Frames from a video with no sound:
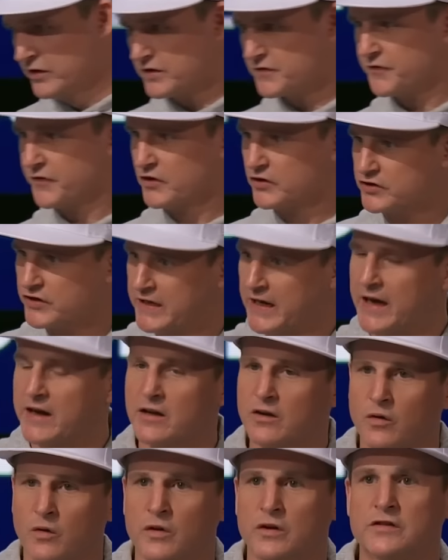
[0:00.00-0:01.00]
this first
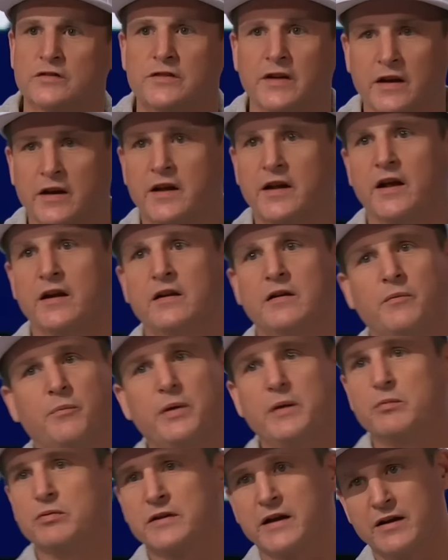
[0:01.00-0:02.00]
category is dedicated to
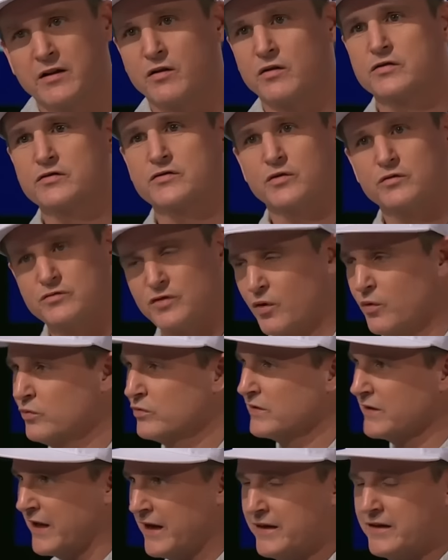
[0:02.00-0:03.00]
people that also
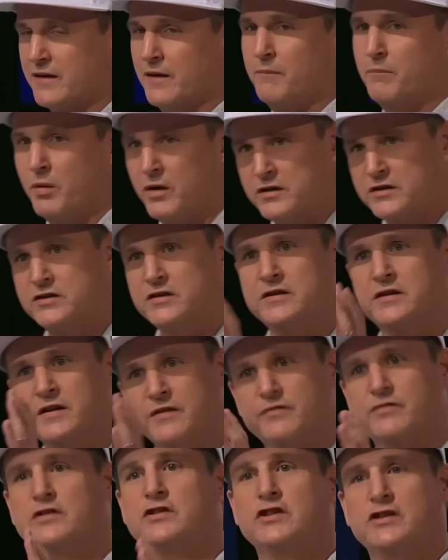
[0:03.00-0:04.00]
don't like a bunch of
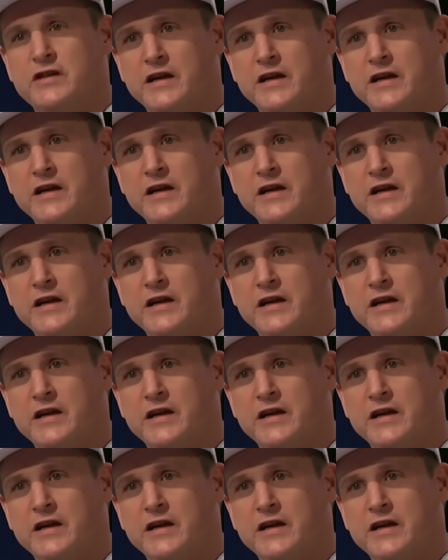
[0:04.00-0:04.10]
different